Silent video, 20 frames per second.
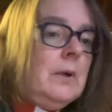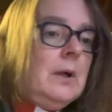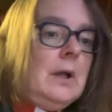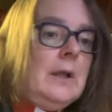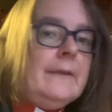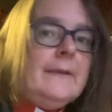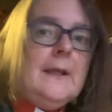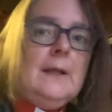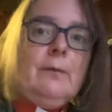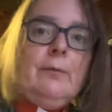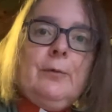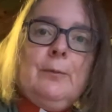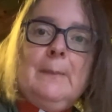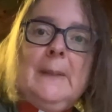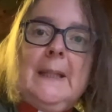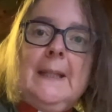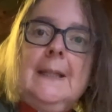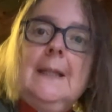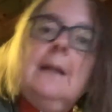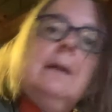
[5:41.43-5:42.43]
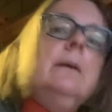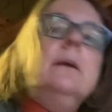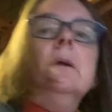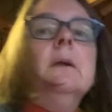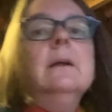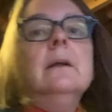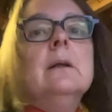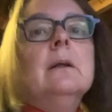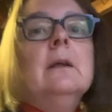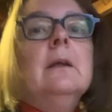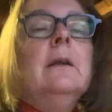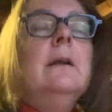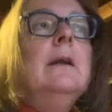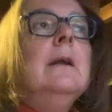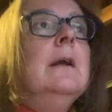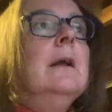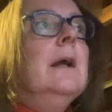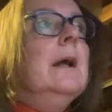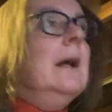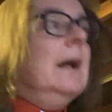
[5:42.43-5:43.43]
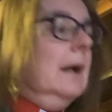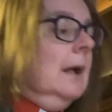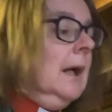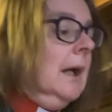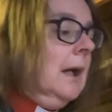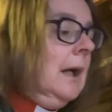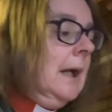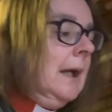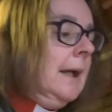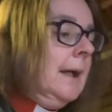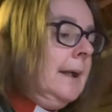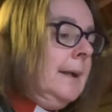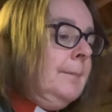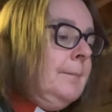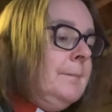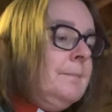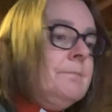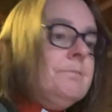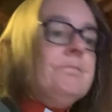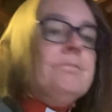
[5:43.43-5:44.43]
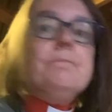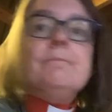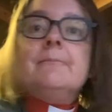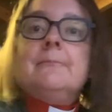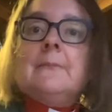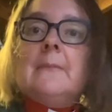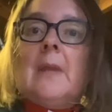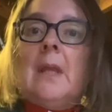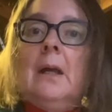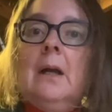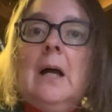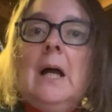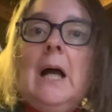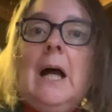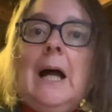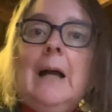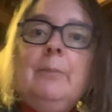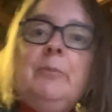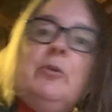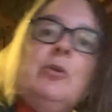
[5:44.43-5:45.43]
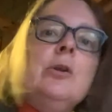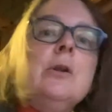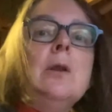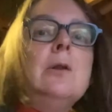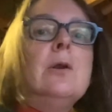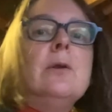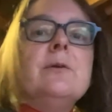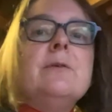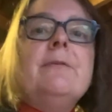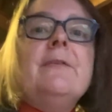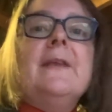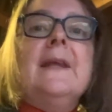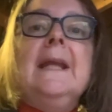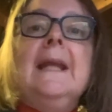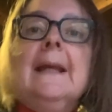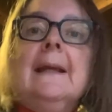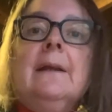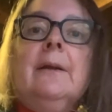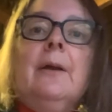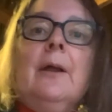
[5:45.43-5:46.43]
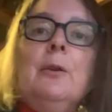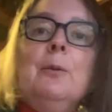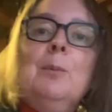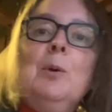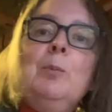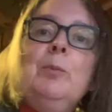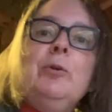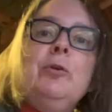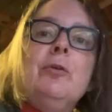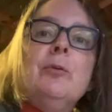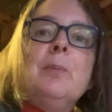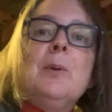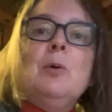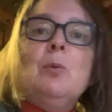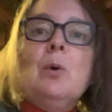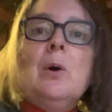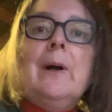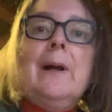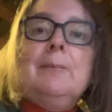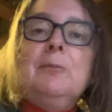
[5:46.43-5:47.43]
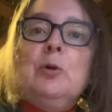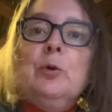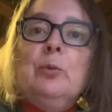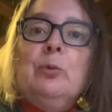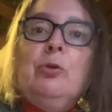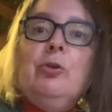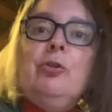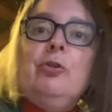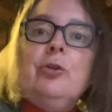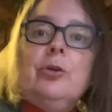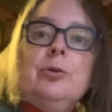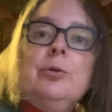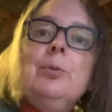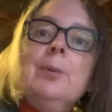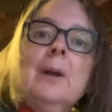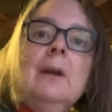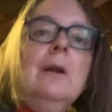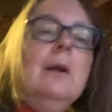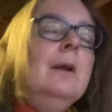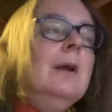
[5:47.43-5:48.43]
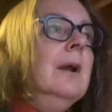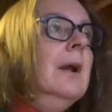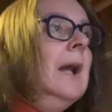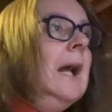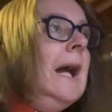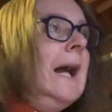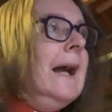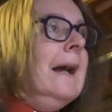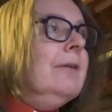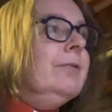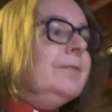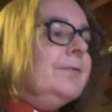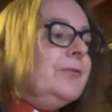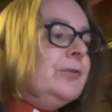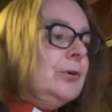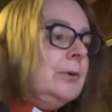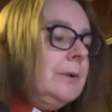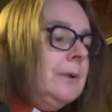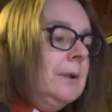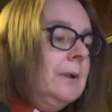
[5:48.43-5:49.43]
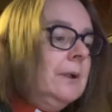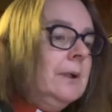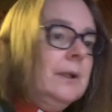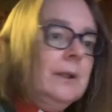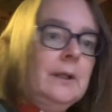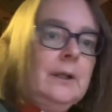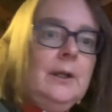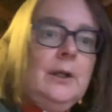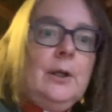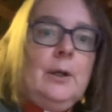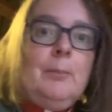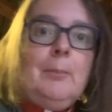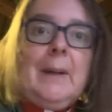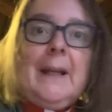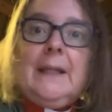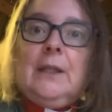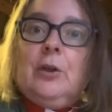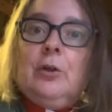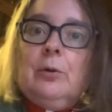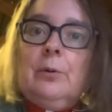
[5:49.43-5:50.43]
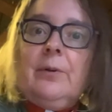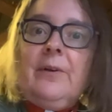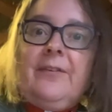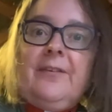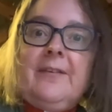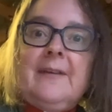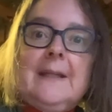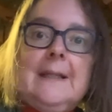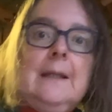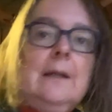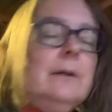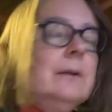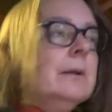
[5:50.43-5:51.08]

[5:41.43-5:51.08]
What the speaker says: I think for me, I'm doing a lot of thinking at the moment about what I'm going to do after my curacy.